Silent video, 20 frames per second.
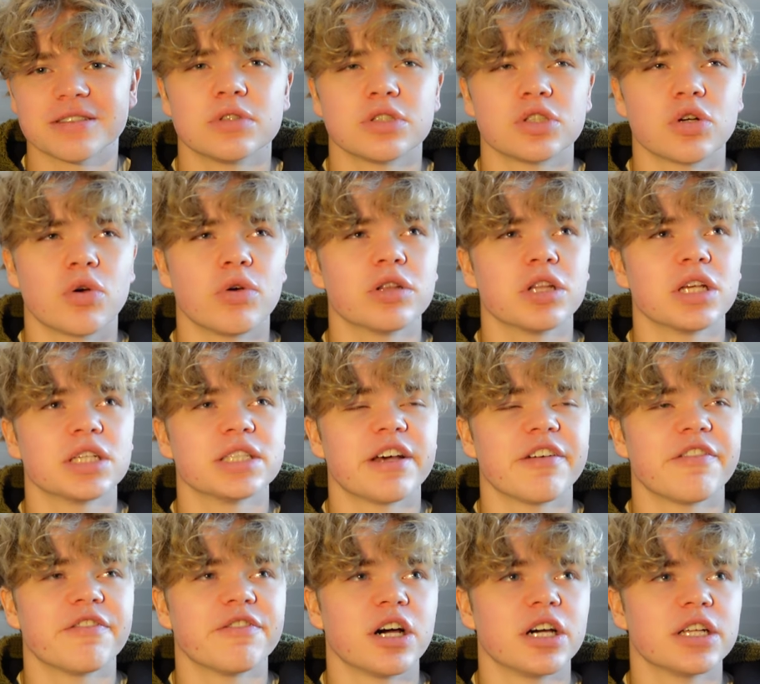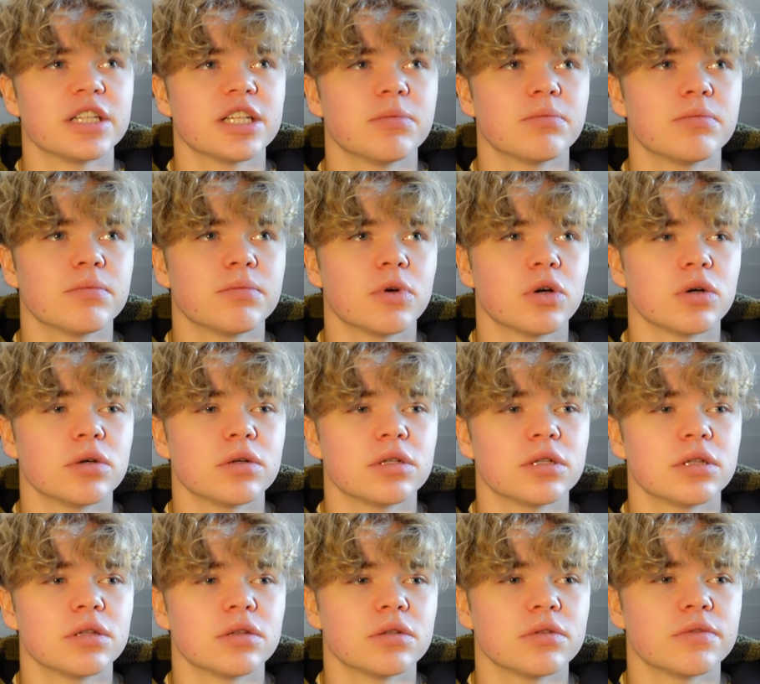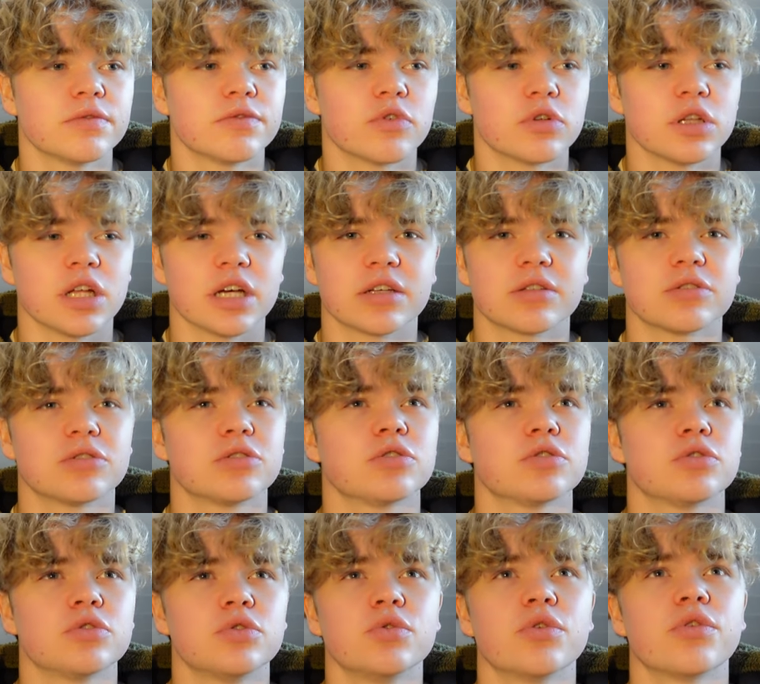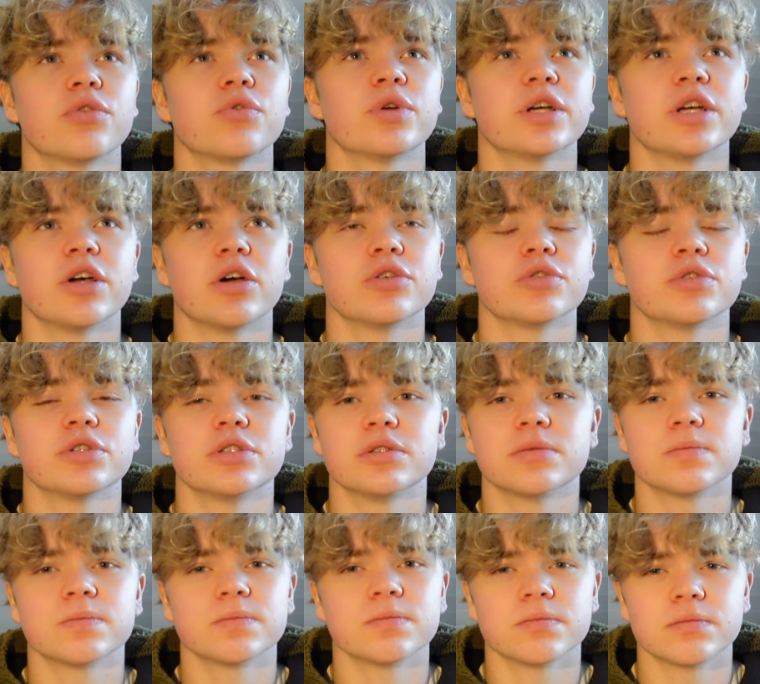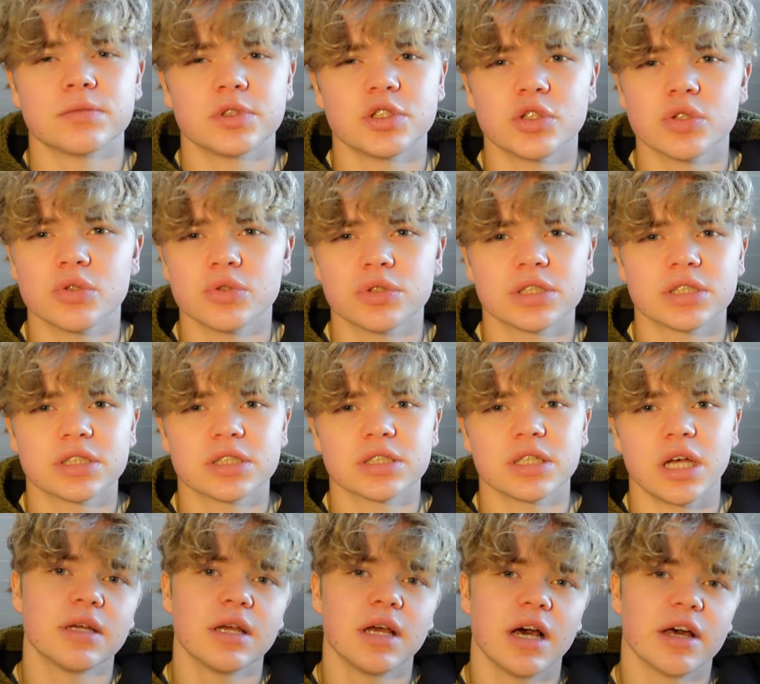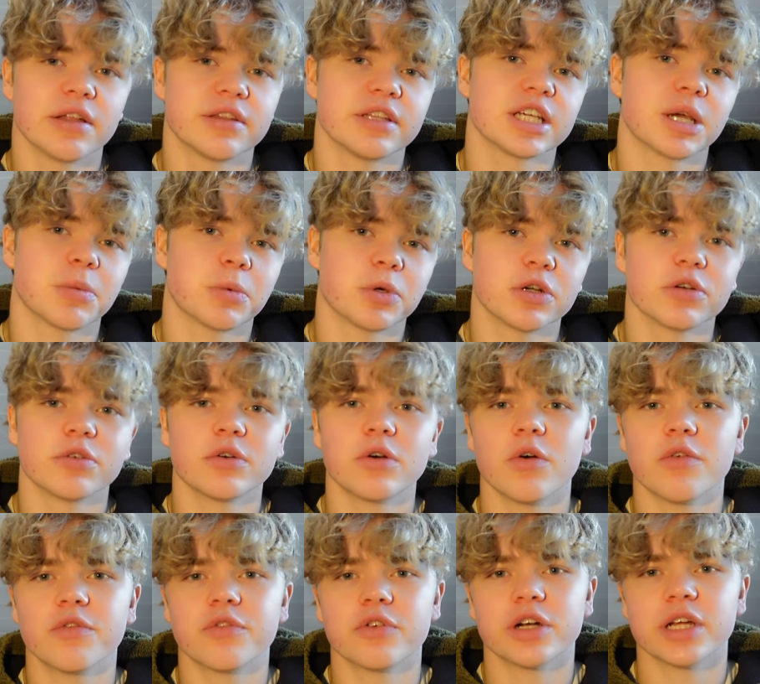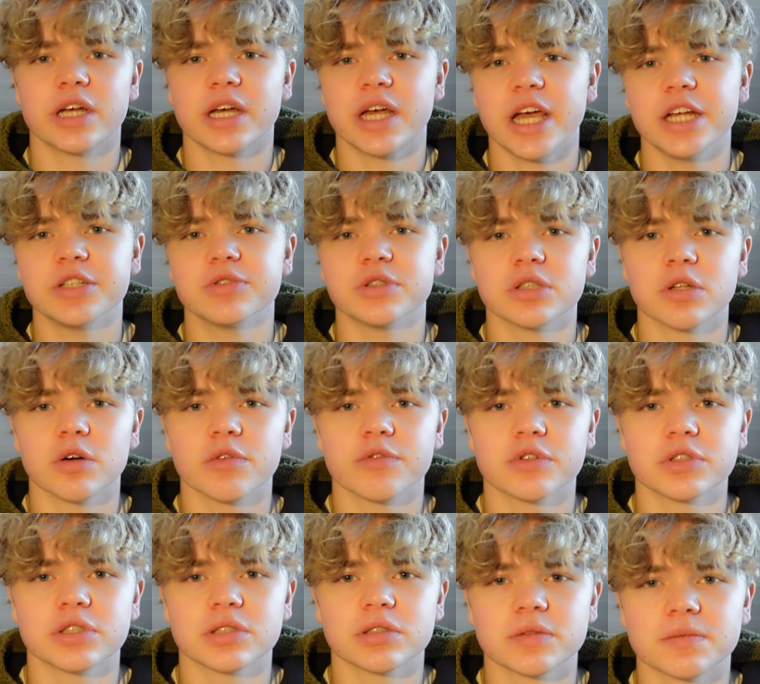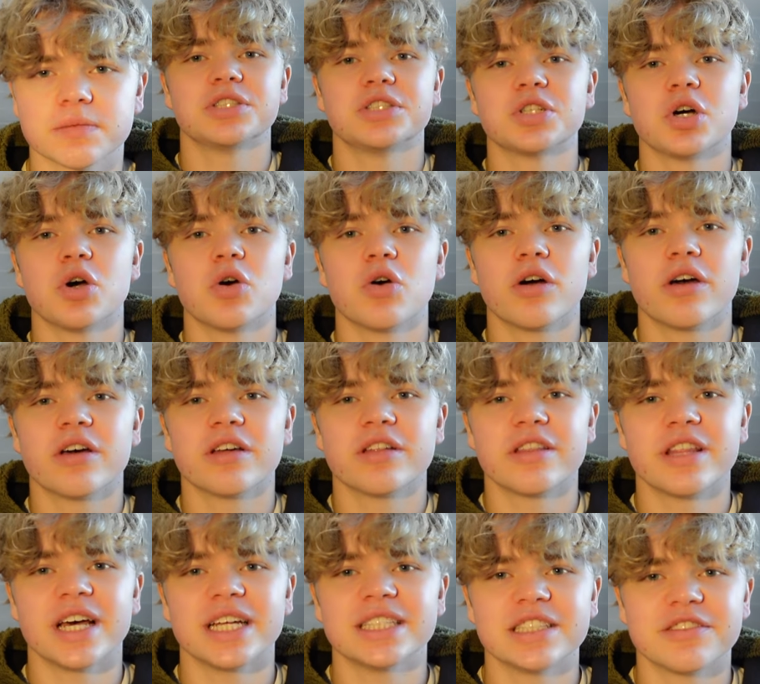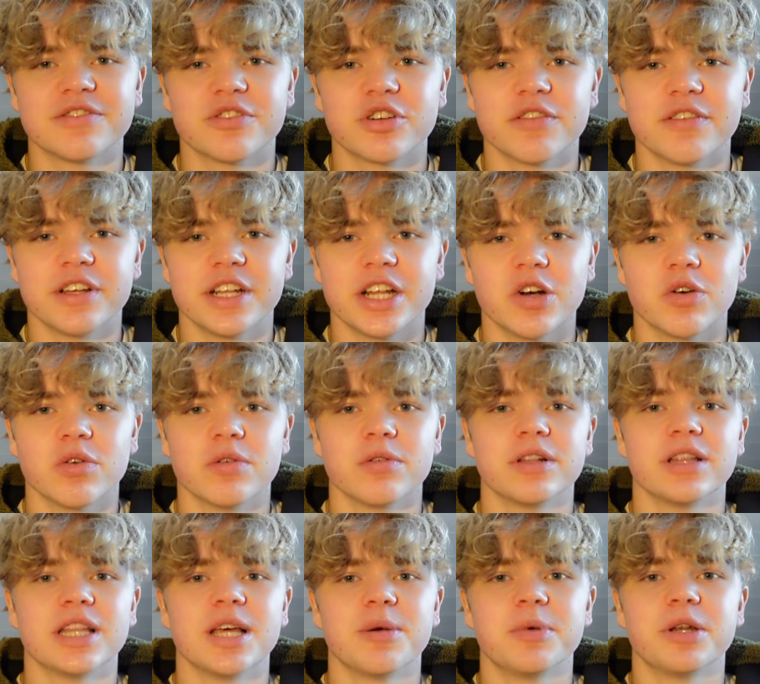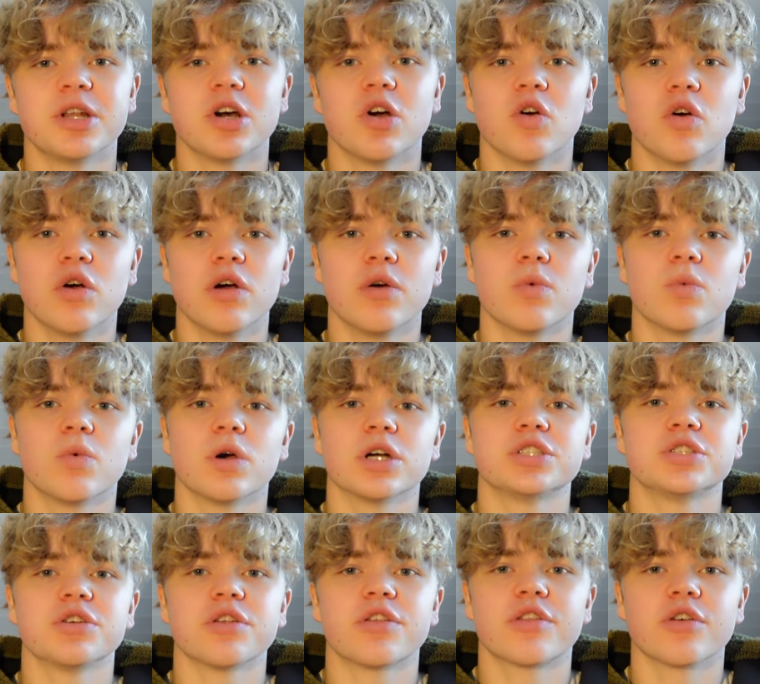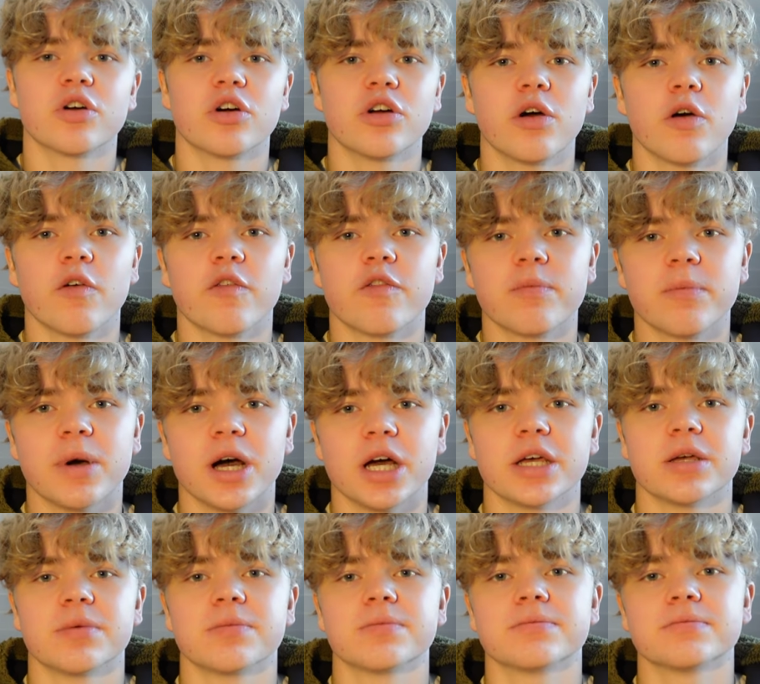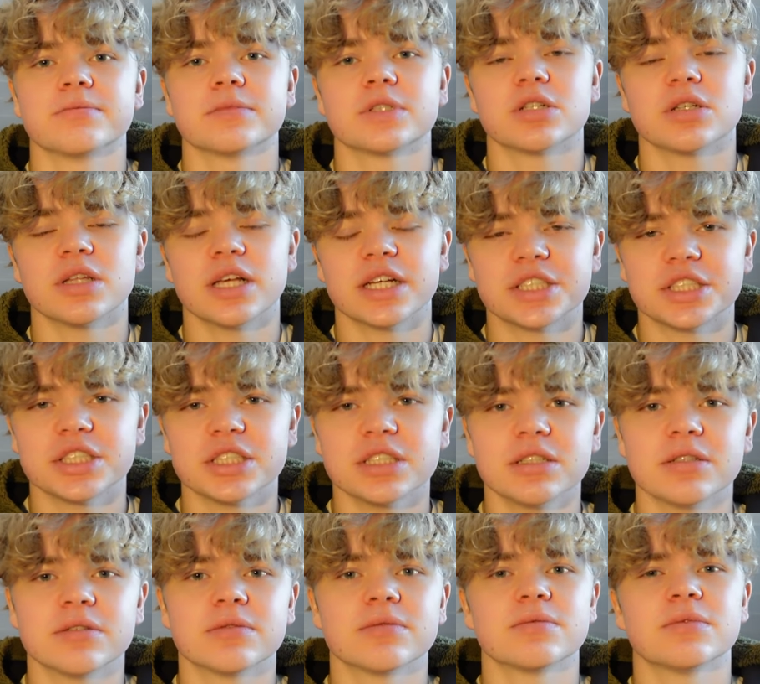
So unless I find them for like two three hundred used I think I'm gonna go for the Adrian loafers. So that's it for the video. Let me know what you thought of my collection.